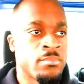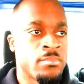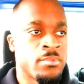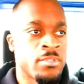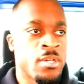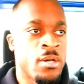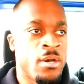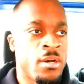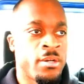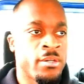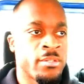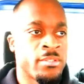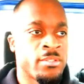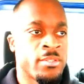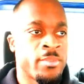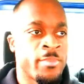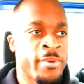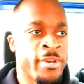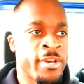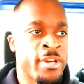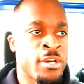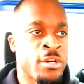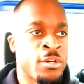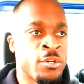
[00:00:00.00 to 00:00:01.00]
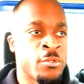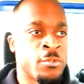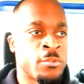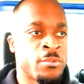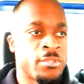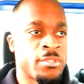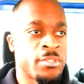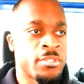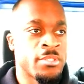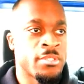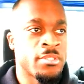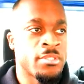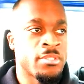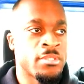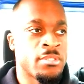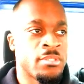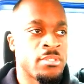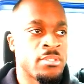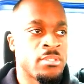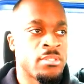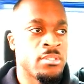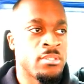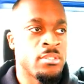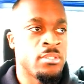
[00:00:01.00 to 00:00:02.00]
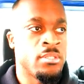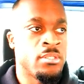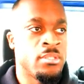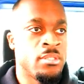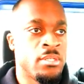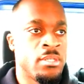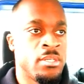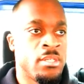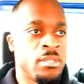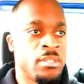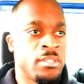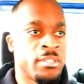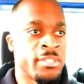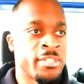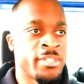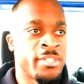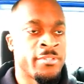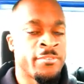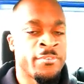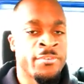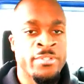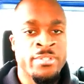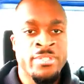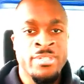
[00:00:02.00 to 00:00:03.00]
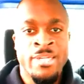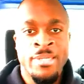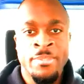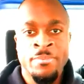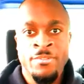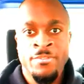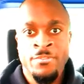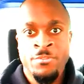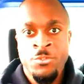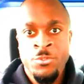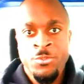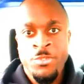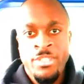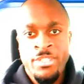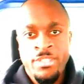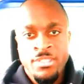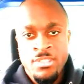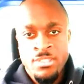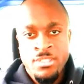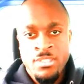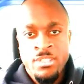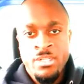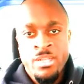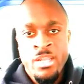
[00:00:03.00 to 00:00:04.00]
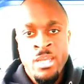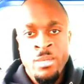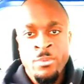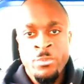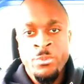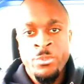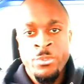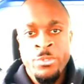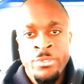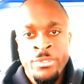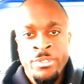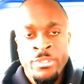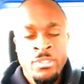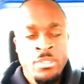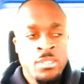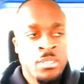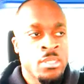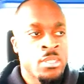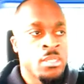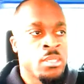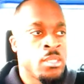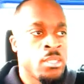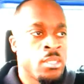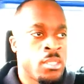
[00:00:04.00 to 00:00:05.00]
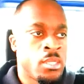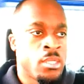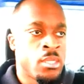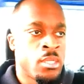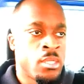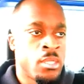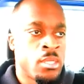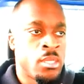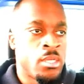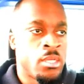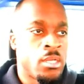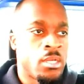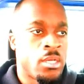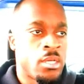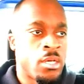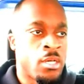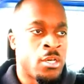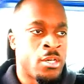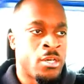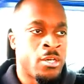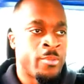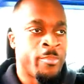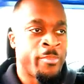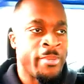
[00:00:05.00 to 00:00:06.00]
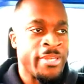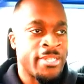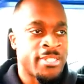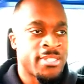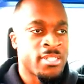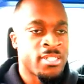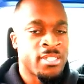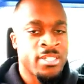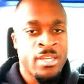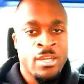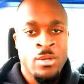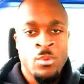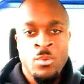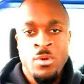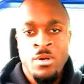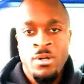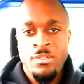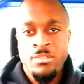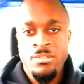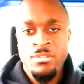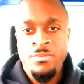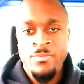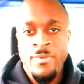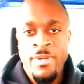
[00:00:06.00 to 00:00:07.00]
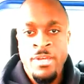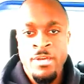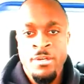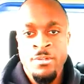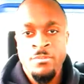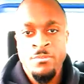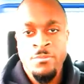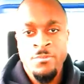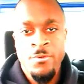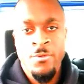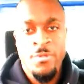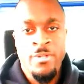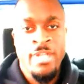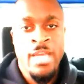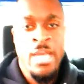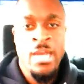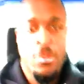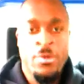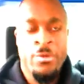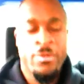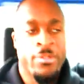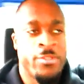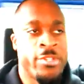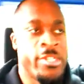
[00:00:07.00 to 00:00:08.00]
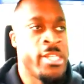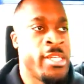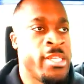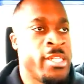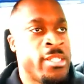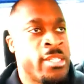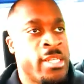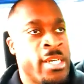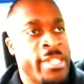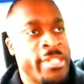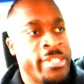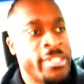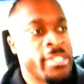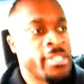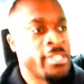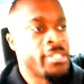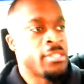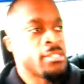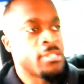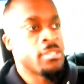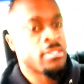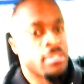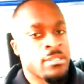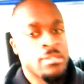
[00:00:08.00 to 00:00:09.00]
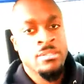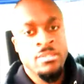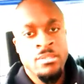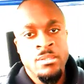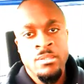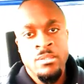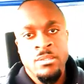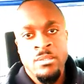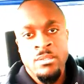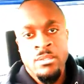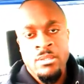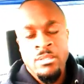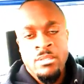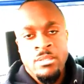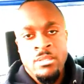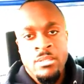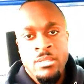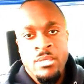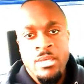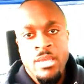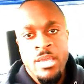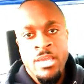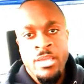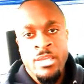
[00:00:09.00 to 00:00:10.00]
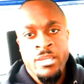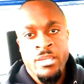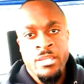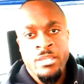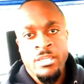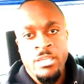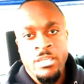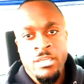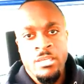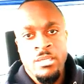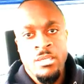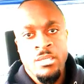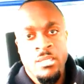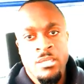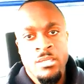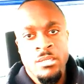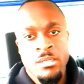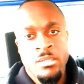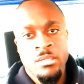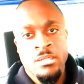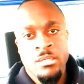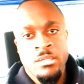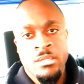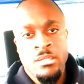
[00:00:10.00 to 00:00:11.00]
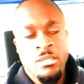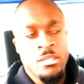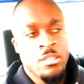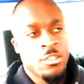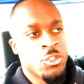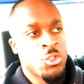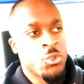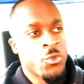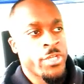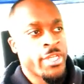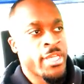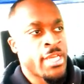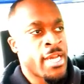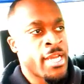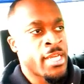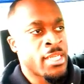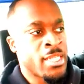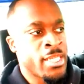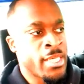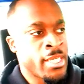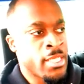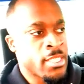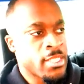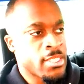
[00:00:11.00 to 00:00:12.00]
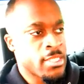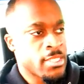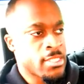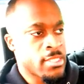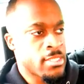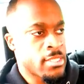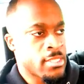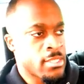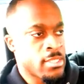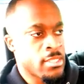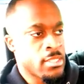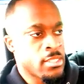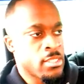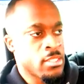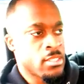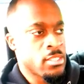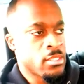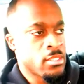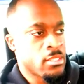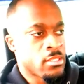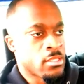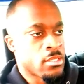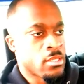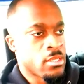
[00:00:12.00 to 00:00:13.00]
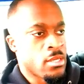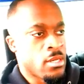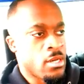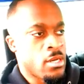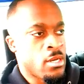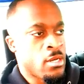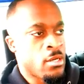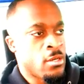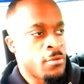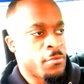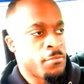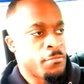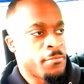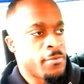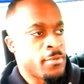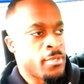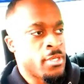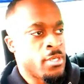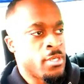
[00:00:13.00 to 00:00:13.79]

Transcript: talked about the different types of trees in the neighborhood. Basically I walked around for an hour, then I did a tree highlight of